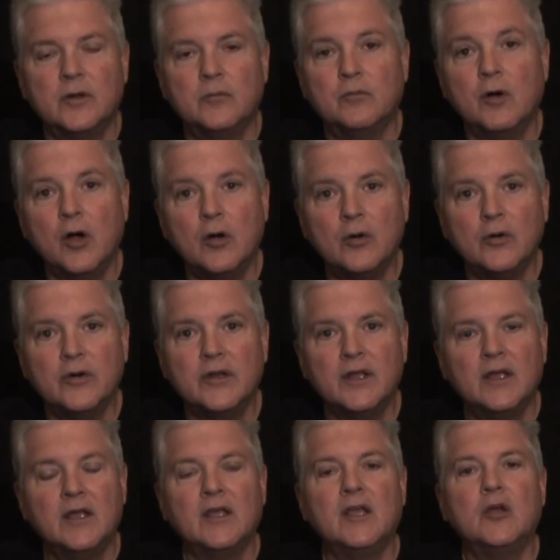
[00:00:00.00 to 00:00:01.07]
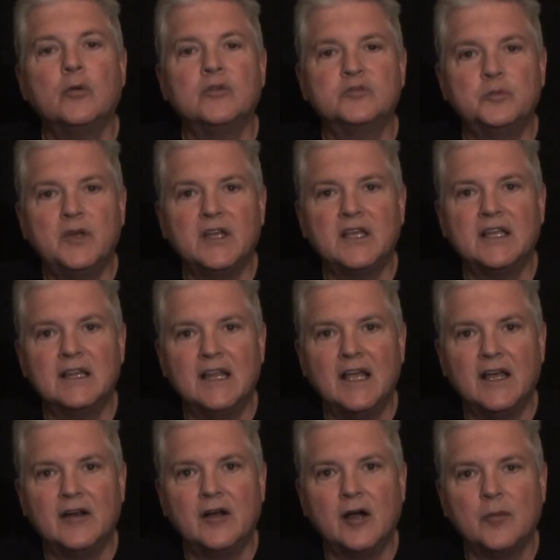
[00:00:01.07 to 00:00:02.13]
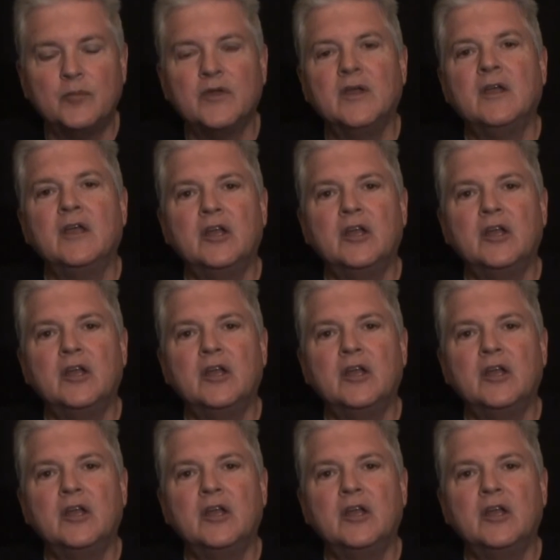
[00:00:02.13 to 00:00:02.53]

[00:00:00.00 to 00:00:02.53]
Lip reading: mode, it was picking that up.